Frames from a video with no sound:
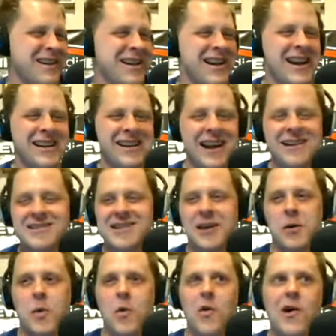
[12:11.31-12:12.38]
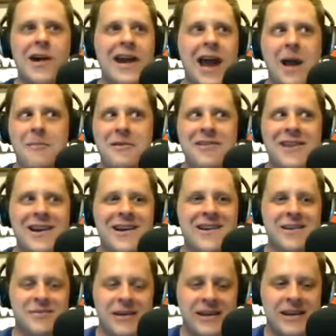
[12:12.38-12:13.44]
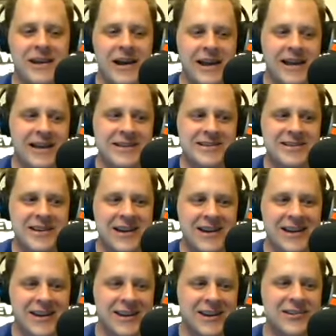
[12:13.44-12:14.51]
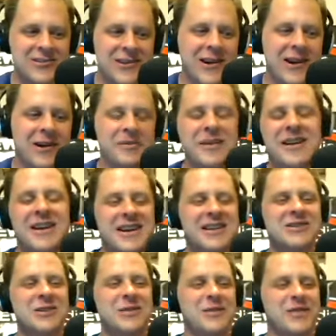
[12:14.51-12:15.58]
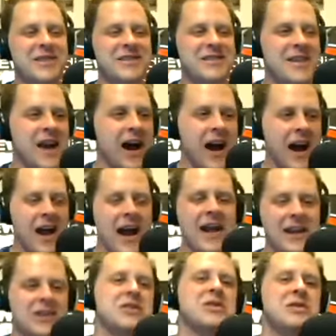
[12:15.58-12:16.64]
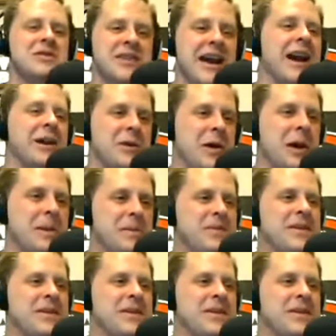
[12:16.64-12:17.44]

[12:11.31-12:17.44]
And Kyle's like, what happened there? And I'm like, I got stuck. I needed your help. So I, I can do tech, right?